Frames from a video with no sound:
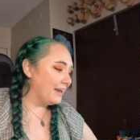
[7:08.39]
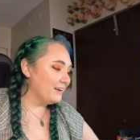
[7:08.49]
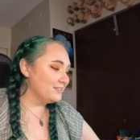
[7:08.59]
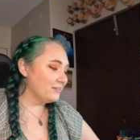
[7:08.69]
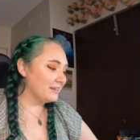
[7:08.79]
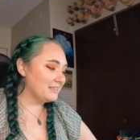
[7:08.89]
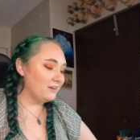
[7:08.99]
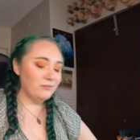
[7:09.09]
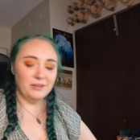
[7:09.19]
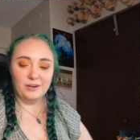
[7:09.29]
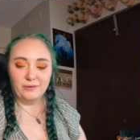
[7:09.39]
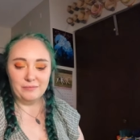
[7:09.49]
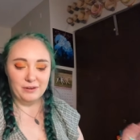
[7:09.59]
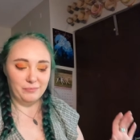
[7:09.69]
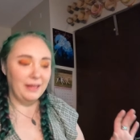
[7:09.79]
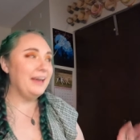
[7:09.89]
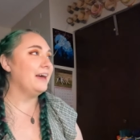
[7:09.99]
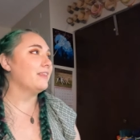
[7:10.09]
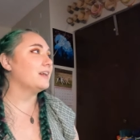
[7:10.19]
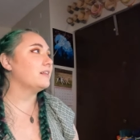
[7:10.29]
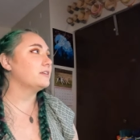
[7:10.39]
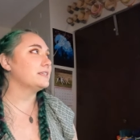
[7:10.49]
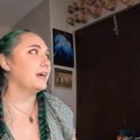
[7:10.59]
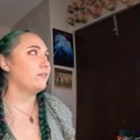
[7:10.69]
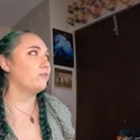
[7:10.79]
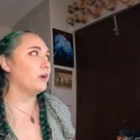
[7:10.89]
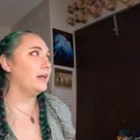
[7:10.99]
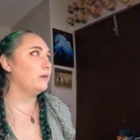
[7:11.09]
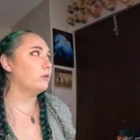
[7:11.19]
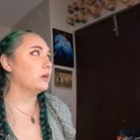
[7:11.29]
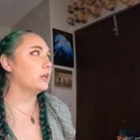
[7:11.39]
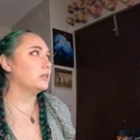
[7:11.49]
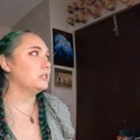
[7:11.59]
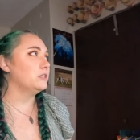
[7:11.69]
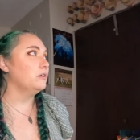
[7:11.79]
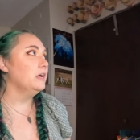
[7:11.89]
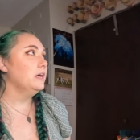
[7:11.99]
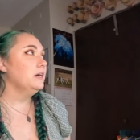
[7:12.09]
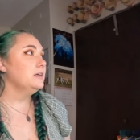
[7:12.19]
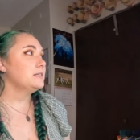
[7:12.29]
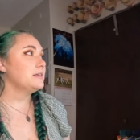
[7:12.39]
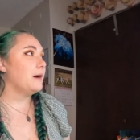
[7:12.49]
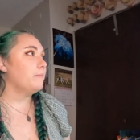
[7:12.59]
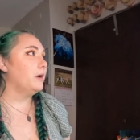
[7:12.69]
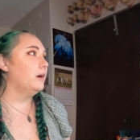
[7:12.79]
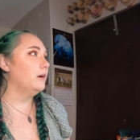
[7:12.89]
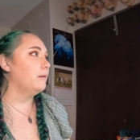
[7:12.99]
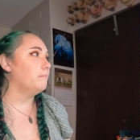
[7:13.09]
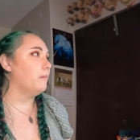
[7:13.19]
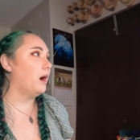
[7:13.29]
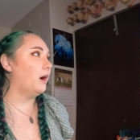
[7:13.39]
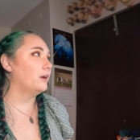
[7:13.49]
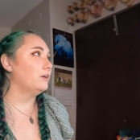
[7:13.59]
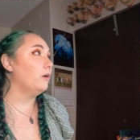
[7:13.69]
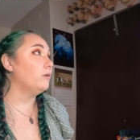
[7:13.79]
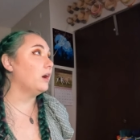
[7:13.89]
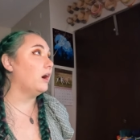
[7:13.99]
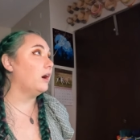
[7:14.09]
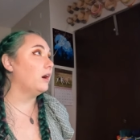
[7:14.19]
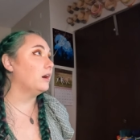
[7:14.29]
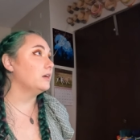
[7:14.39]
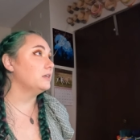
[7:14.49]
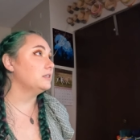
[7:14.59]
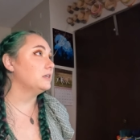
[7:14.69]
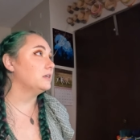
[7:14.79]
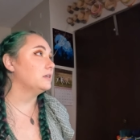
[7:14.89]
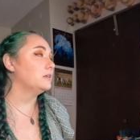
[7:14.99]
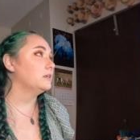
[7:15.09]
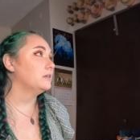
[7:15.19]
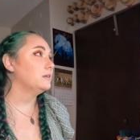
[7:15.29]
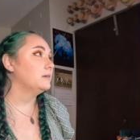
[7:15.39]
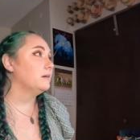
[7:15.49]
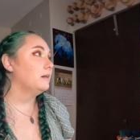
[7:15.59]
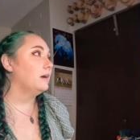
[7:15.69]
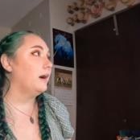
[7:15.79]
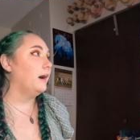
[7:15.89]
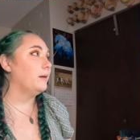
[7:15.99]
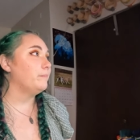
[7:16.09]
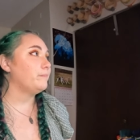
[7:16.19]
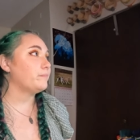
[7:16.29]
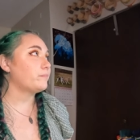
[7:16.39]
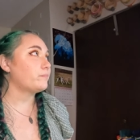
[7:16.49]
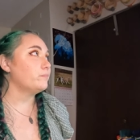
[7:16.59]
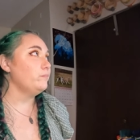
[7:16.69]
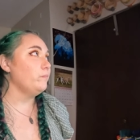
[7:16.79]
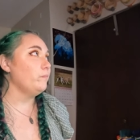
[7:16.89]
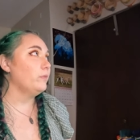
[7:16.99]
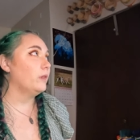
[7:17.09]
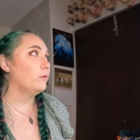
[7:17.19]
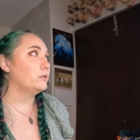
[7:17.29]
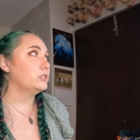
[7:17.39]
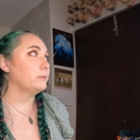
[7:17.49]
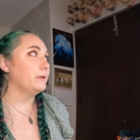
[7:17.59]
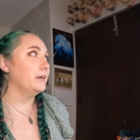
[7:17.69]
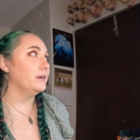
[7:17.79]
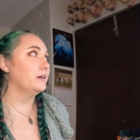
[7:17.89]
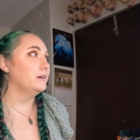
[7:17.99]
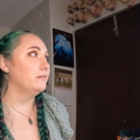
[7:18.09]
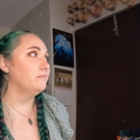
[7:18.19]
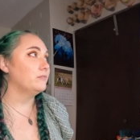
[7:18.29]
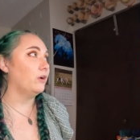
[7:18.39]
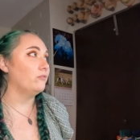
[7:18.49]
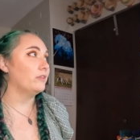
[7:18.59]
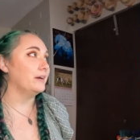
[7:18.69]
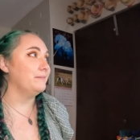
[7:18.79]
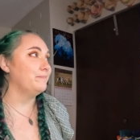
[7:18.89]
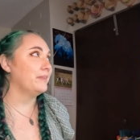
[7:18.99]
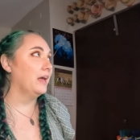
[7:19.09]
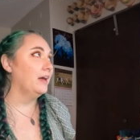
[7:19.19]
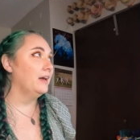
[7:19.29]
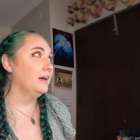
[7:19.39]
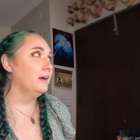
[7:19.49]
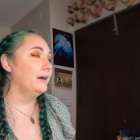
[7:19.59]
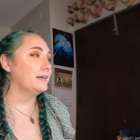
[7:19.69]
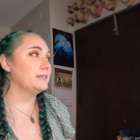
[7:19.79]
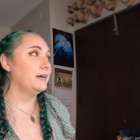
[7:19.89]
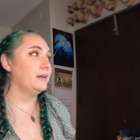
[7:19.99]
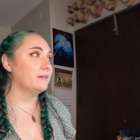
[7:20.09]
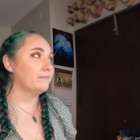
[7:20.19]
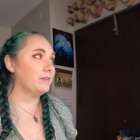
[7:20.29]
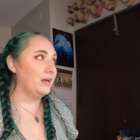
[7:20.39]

and also because I don't really know what I'm going to play. And then it looks like Friday we're going to do some Mario Kart. Um, which will be hopefully exciting.